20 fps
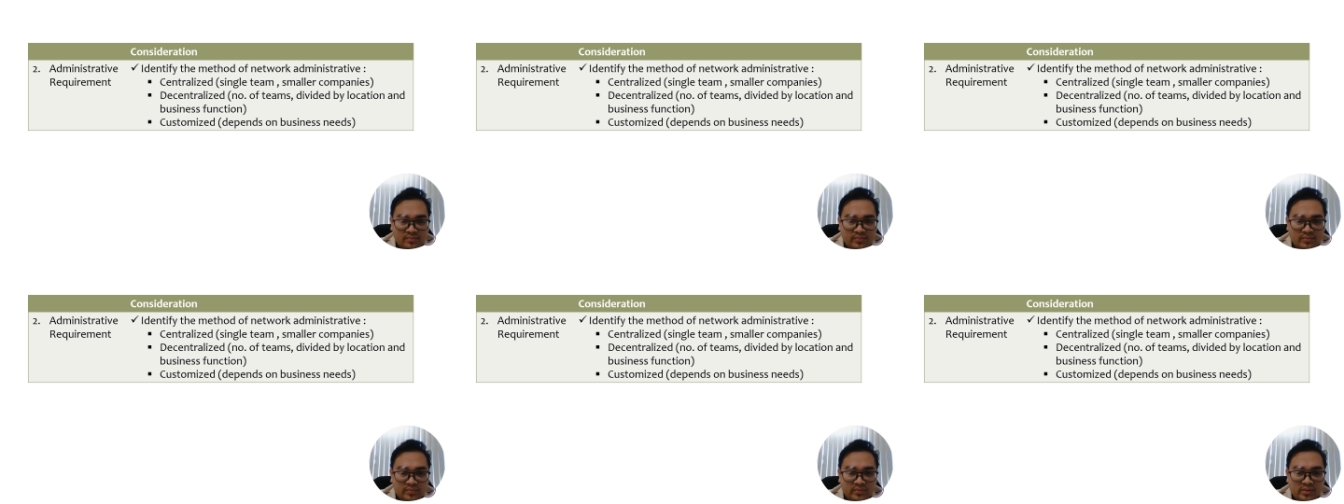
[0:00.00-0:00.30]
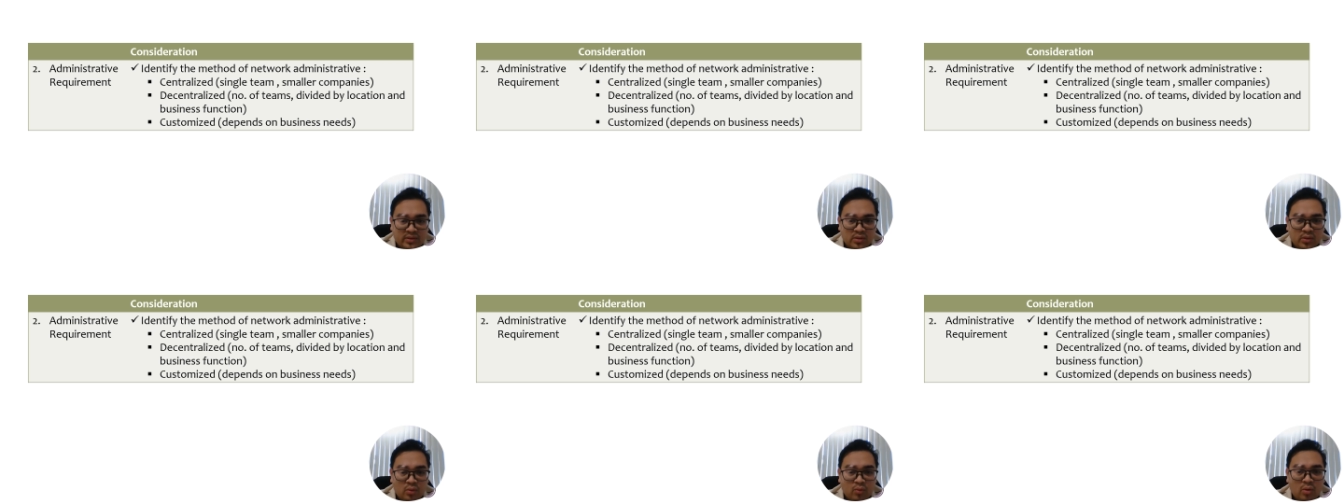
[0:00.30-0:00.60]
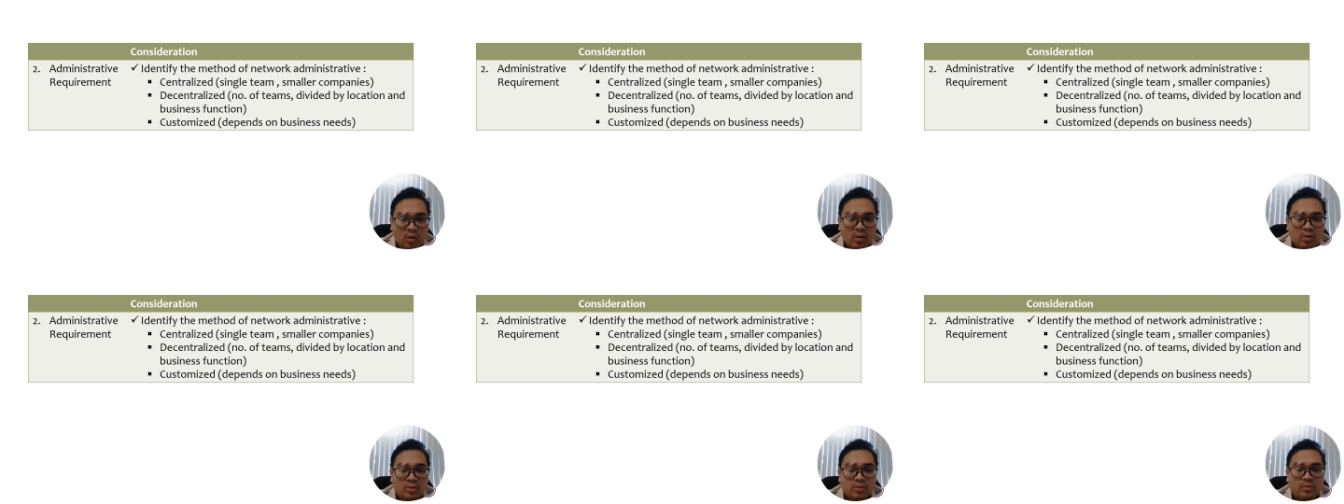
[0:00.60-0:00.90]
So
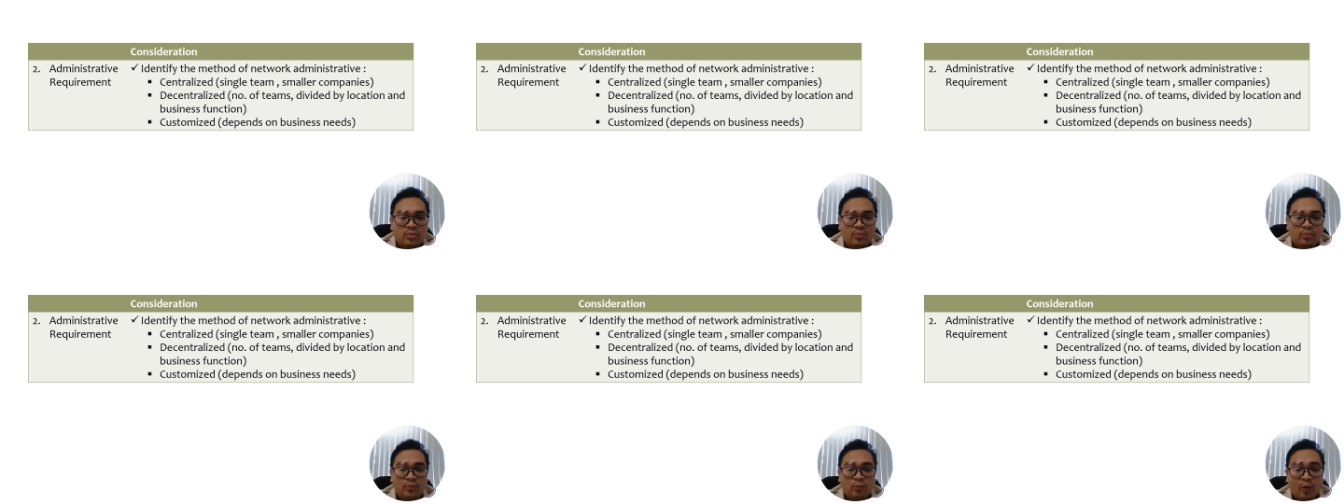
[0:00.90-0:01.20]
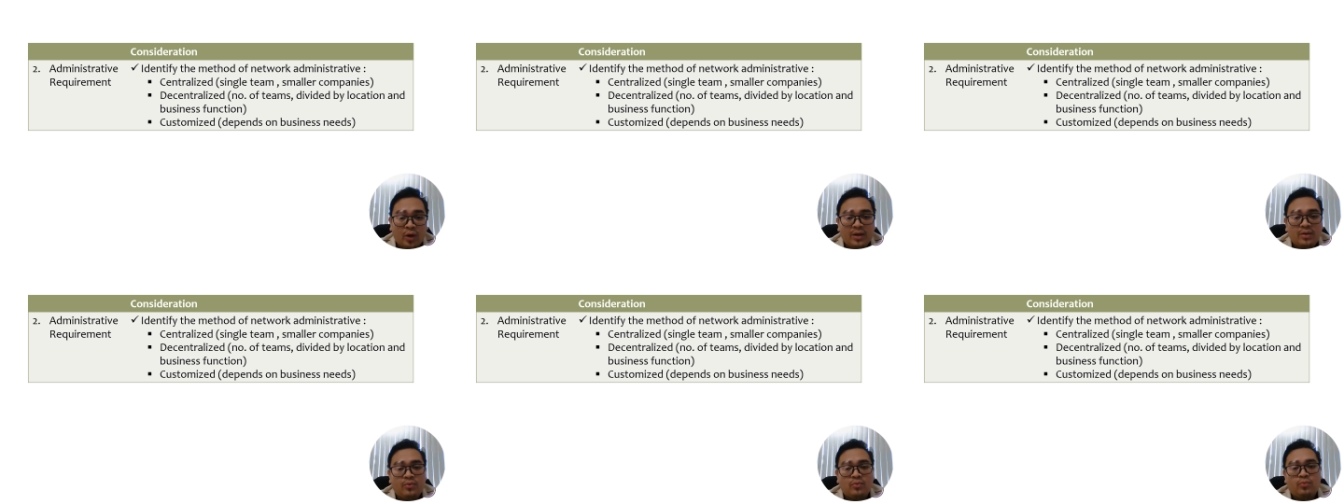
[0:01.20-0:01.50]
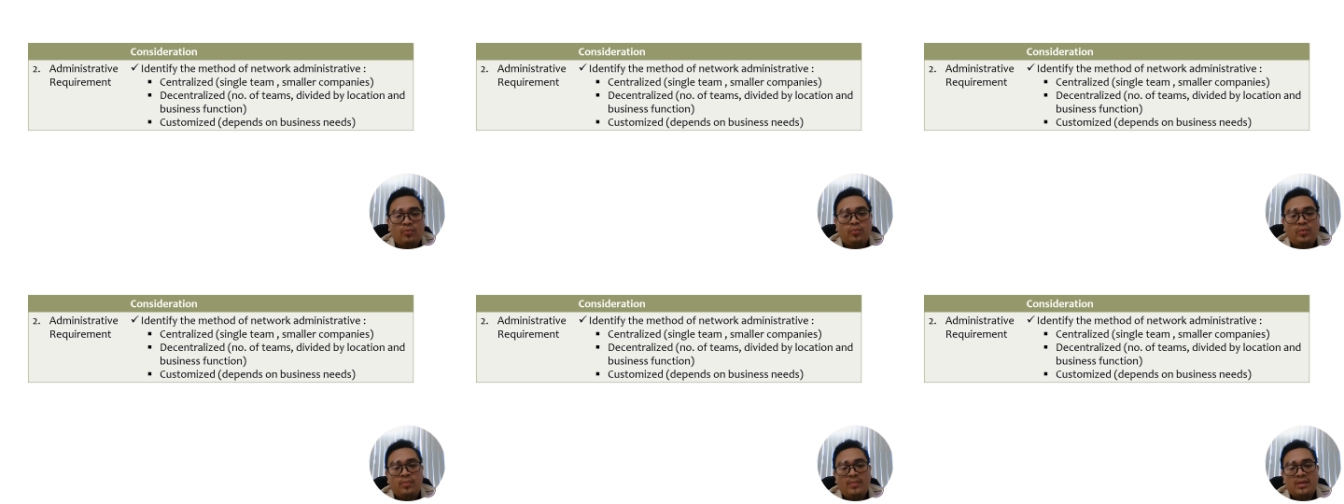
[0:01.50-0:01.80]
what
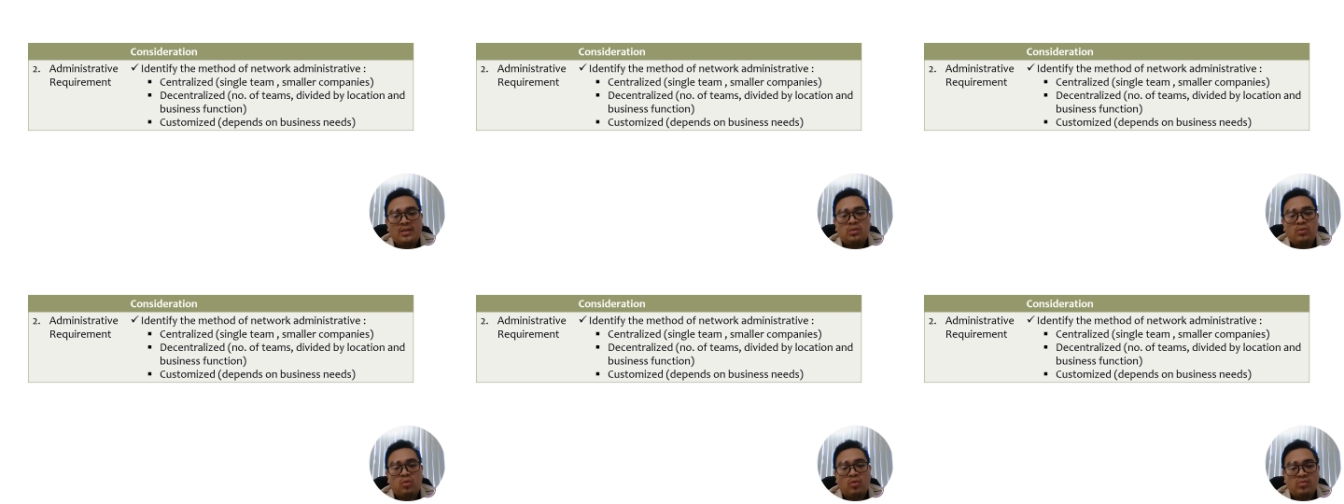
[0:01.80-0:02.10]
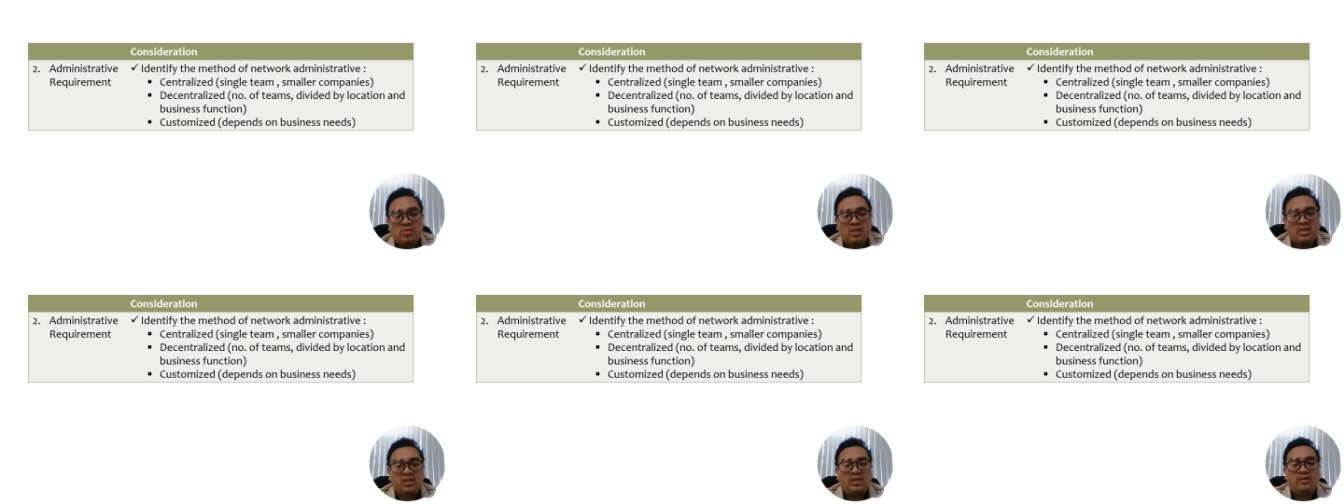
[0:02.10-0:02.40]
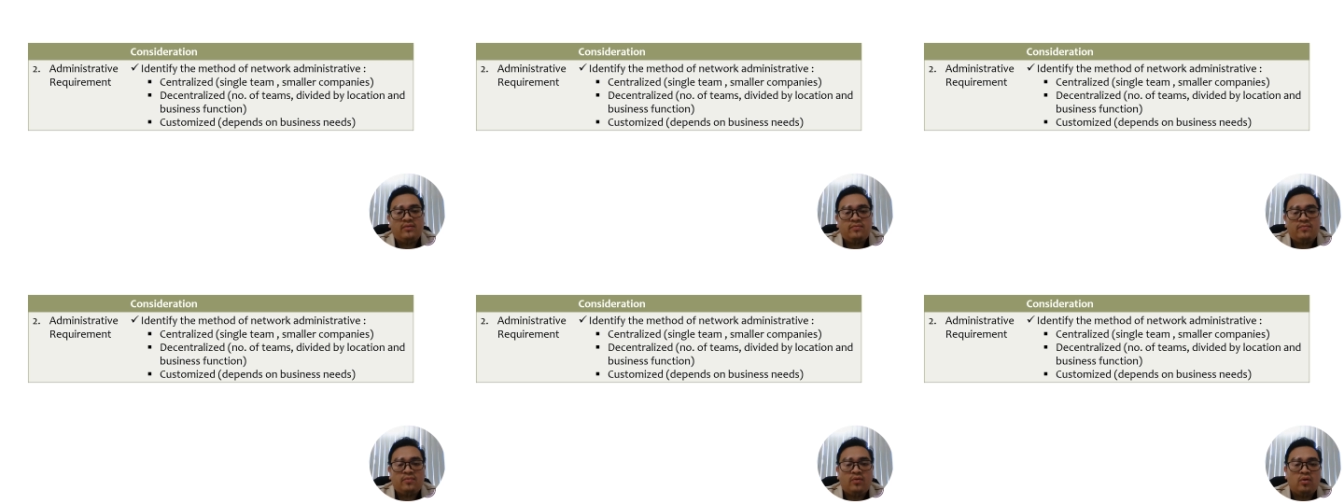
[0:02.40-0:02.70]
we must to consider
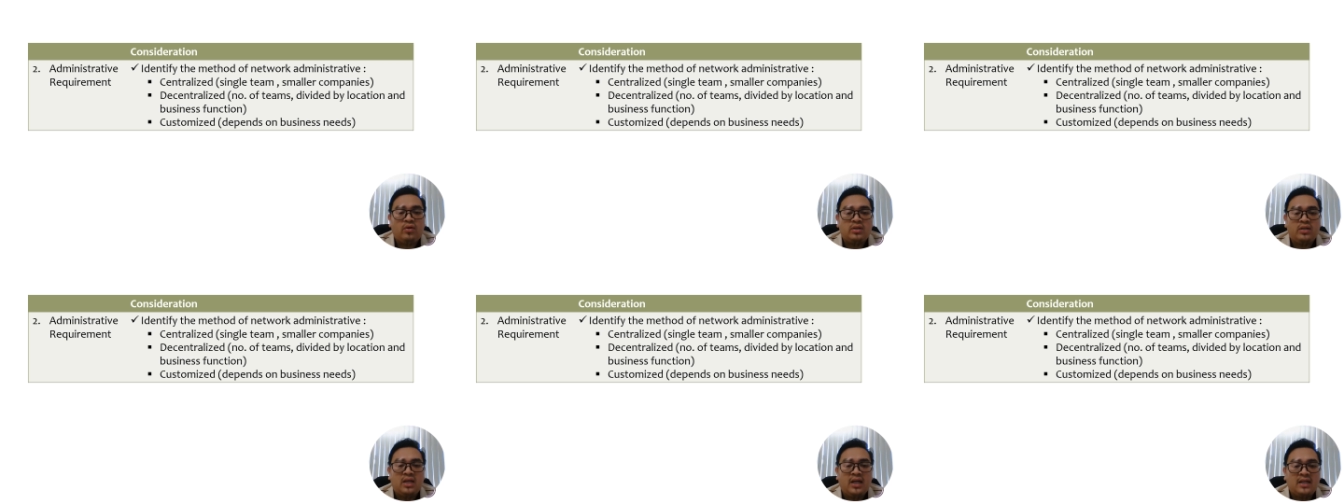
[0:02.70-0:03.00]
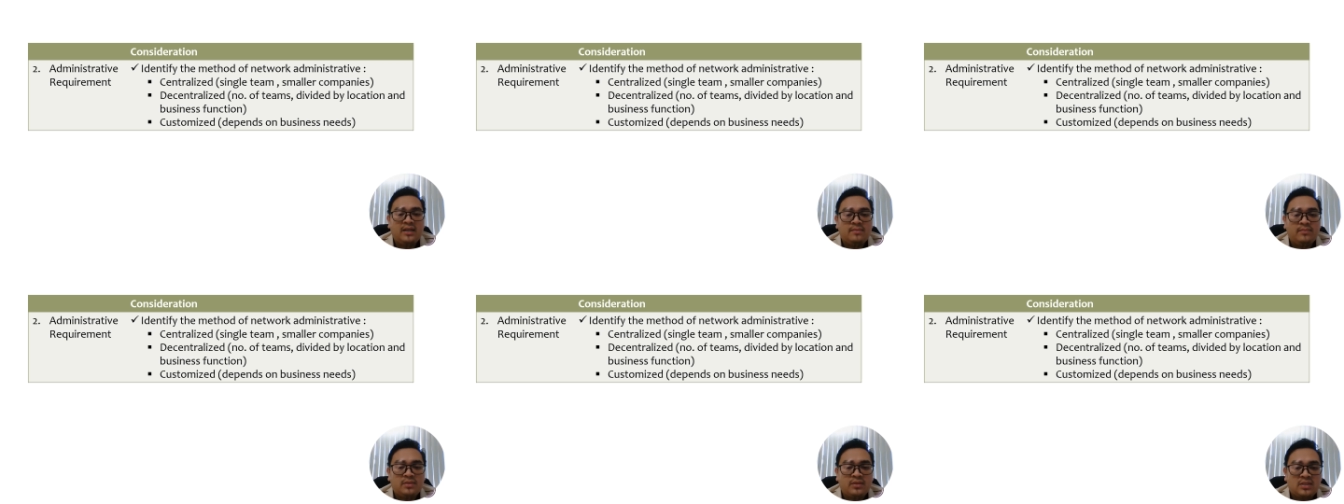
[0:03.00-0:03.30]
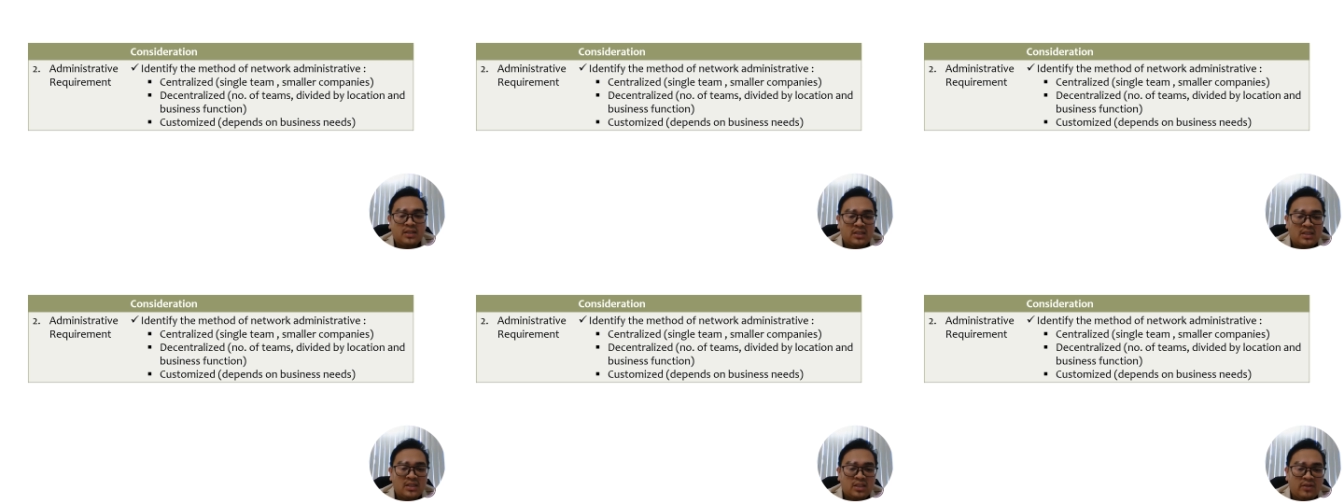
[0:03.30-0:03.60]
for the
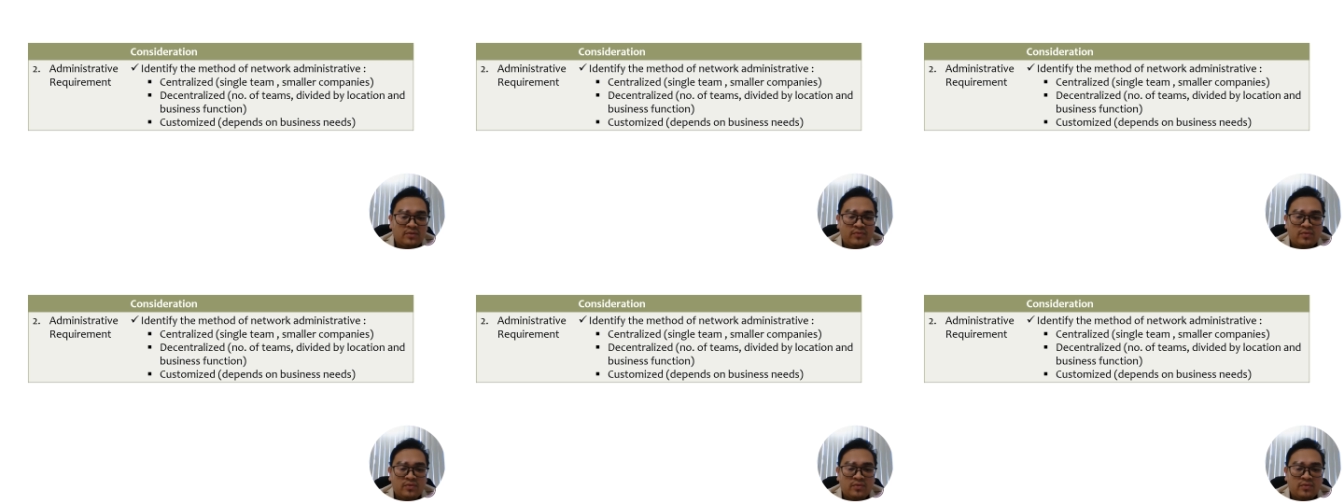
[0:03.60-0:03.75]
administrative